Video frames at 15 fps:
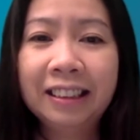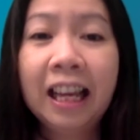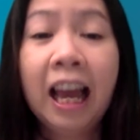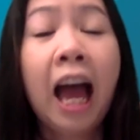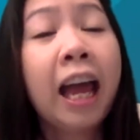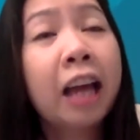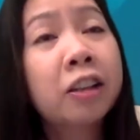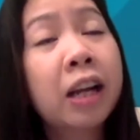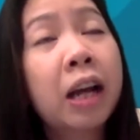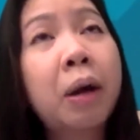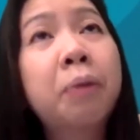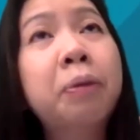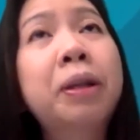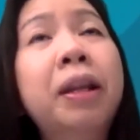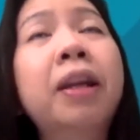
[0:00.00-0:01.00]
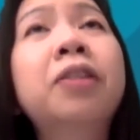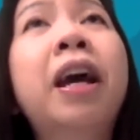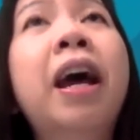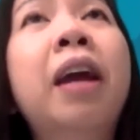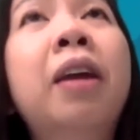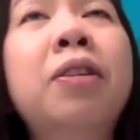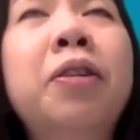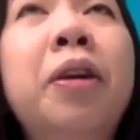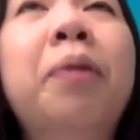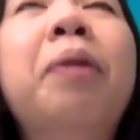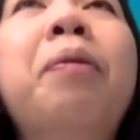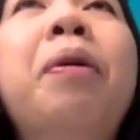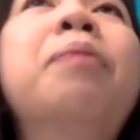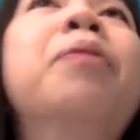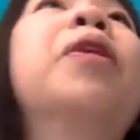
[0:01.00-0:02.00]
I would like to add, sorry,
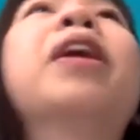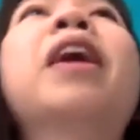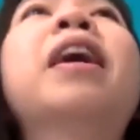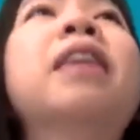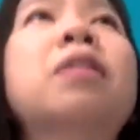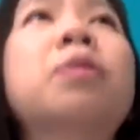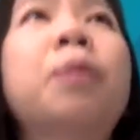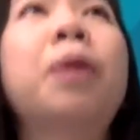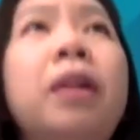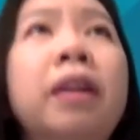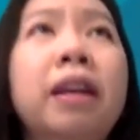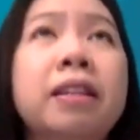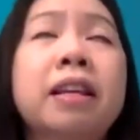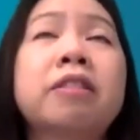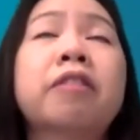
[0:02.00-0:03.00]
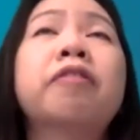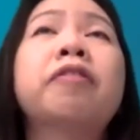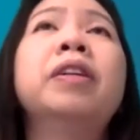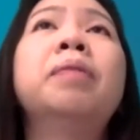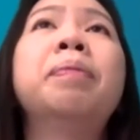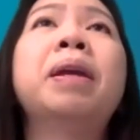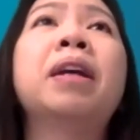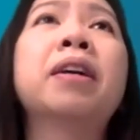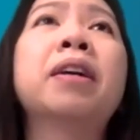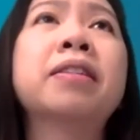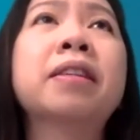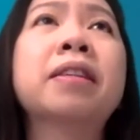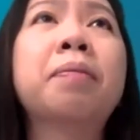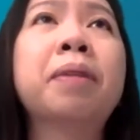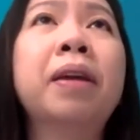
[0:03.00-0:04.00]
one more as well as a filmmaker,
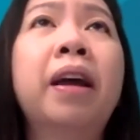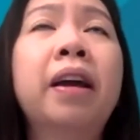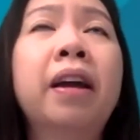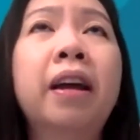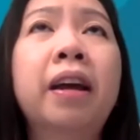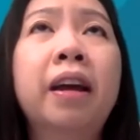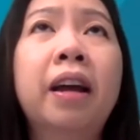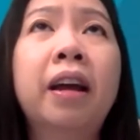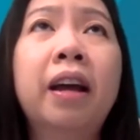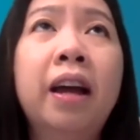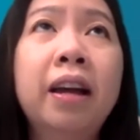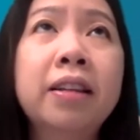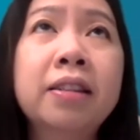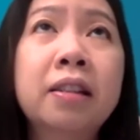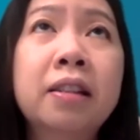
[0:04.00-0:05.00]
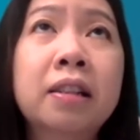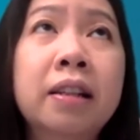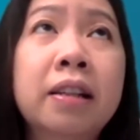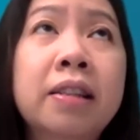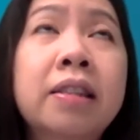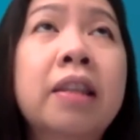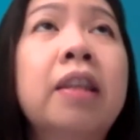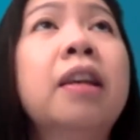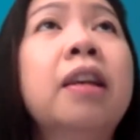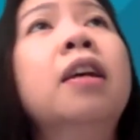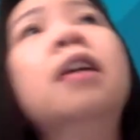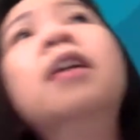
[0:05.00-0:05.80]
because something I certainly see.